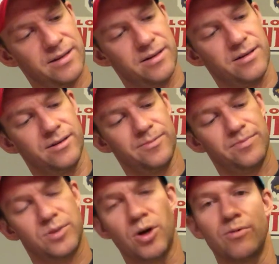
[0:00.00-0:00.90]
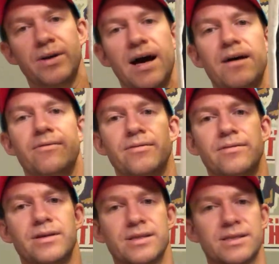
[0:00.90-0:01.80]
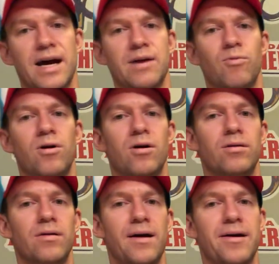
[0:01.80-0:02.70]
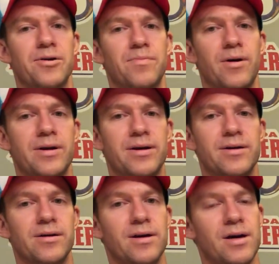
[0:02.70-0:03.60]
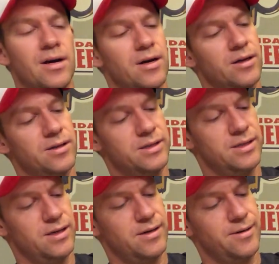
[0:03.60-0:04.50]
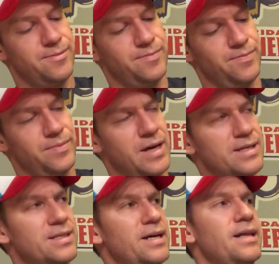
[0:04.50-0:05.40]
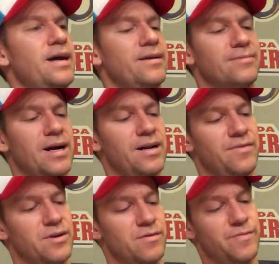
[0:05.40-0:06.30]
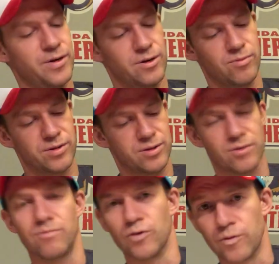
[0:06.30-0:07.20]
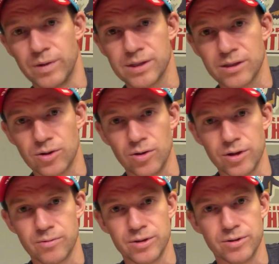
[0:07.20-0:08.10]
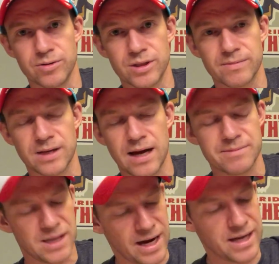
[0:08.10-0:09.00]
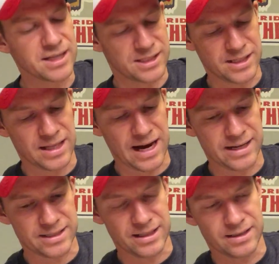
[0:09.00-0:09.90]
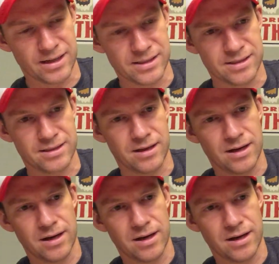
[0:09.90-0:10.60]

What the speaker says: of toned down the sidewall outer part here, because they said that it kind of interfered with certain movements the goalie would do sometimes, and I can see that. It does